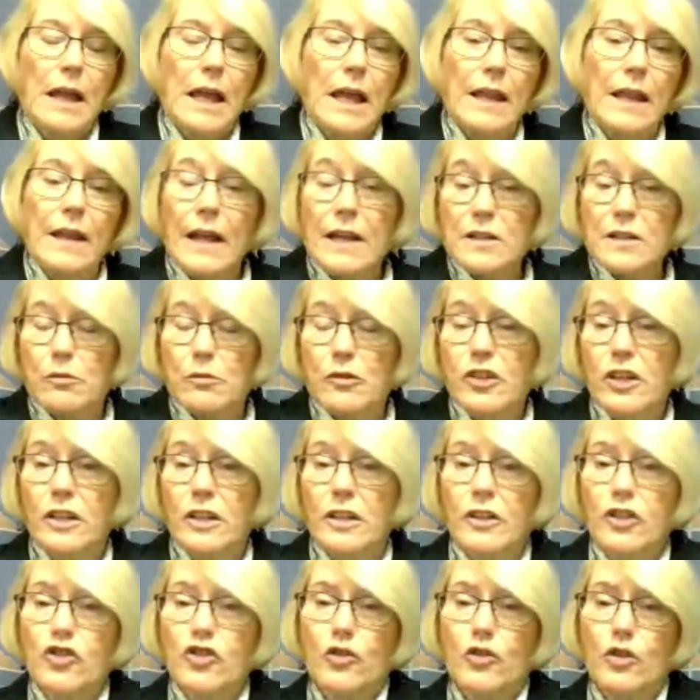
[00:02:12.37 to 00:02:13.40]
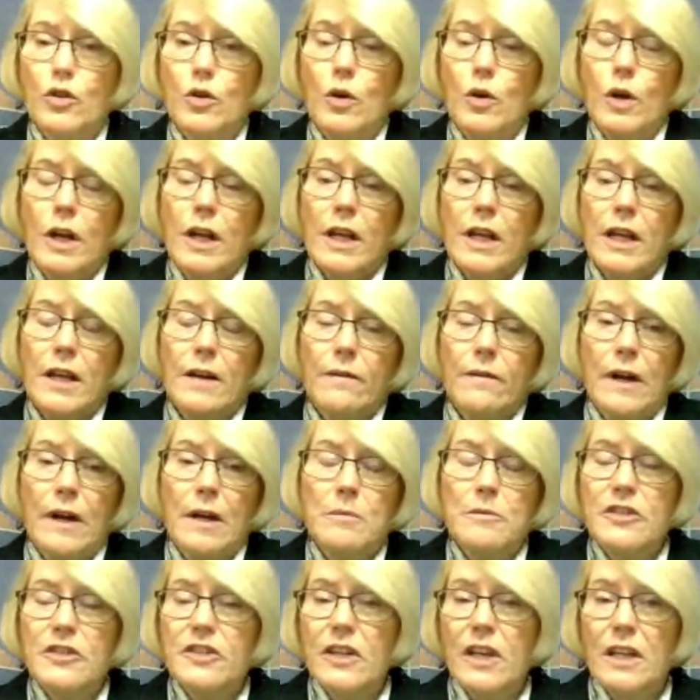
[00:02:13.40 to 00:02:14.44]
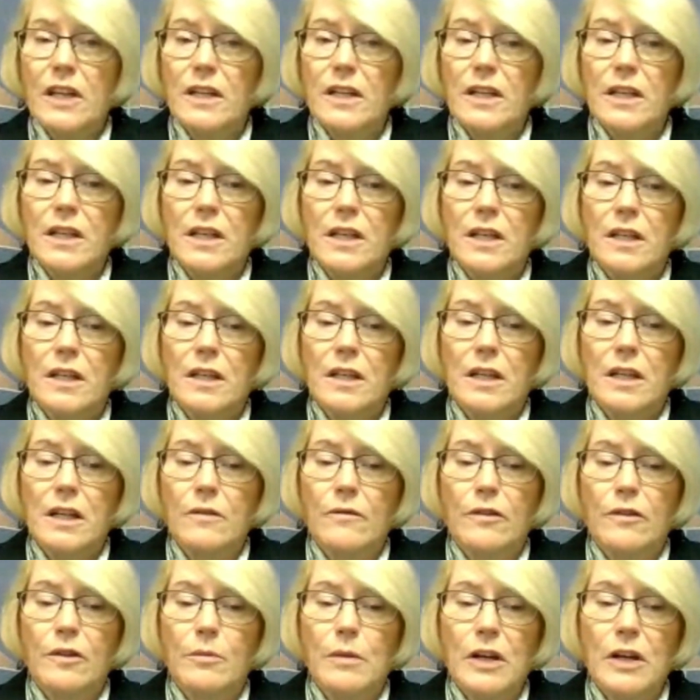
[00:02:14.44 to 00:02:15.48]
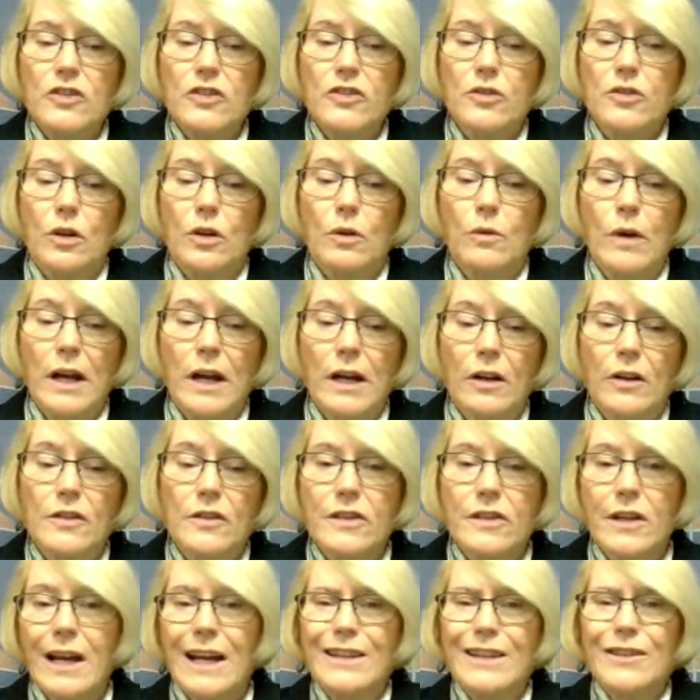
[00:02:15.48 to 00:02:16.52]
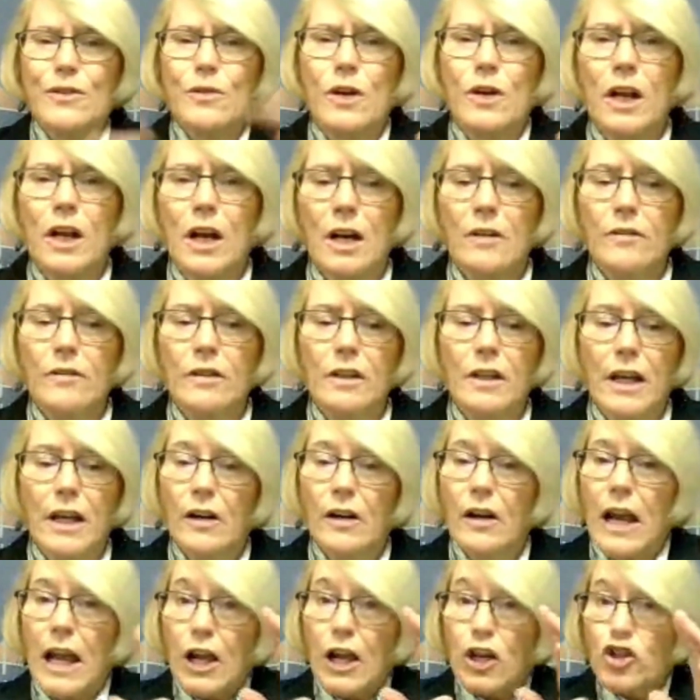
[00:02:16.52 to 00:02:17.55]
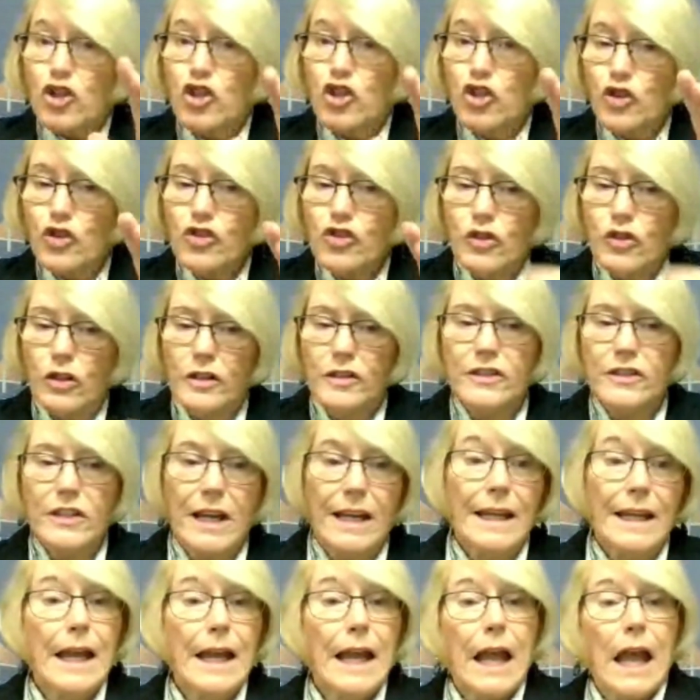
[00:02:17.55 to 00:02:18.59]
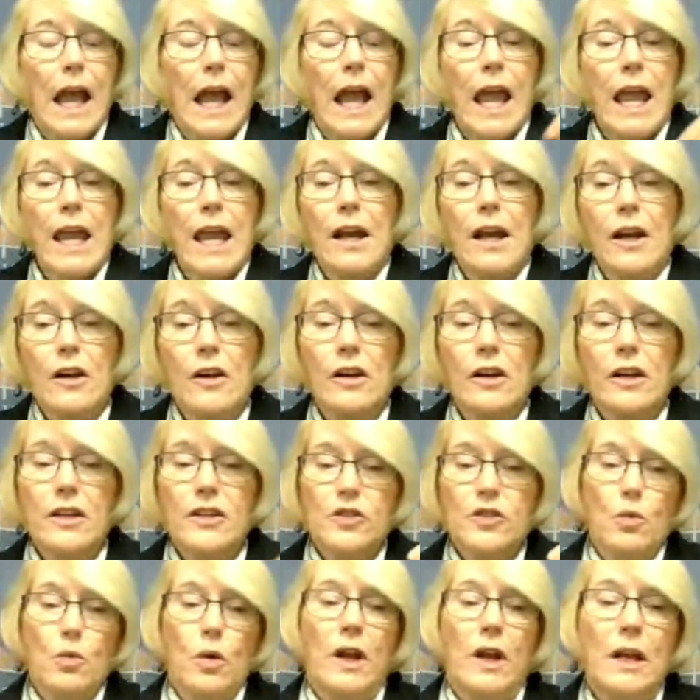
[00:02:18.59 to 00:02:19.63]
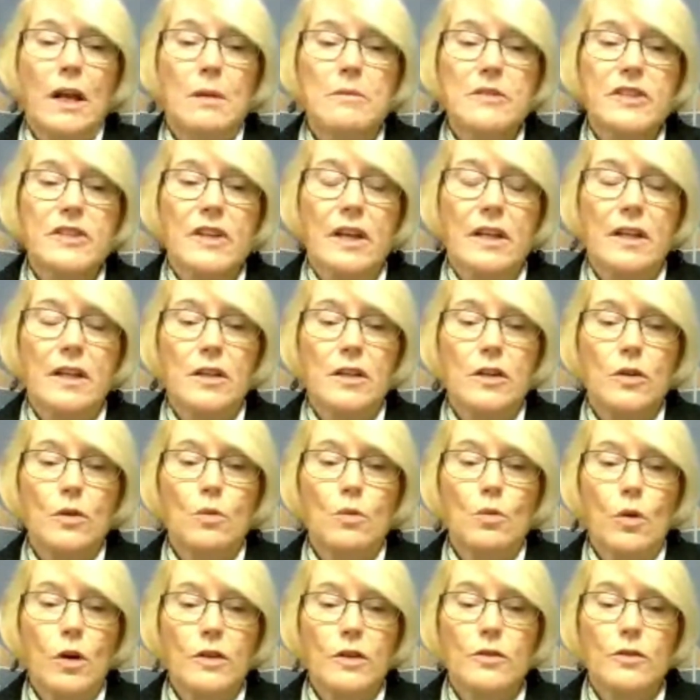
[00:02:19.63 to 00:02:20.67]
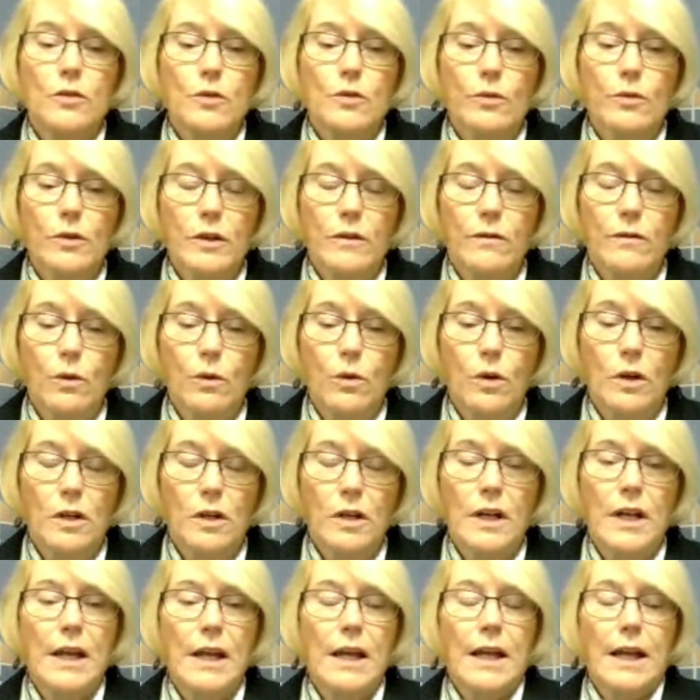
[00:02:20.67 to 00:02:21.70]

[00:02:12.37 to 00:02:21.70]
And that's particularly true if I'm sending in information or records. I do a cover letter, as you should, saying, here is what I'm sending you one, two, three, four.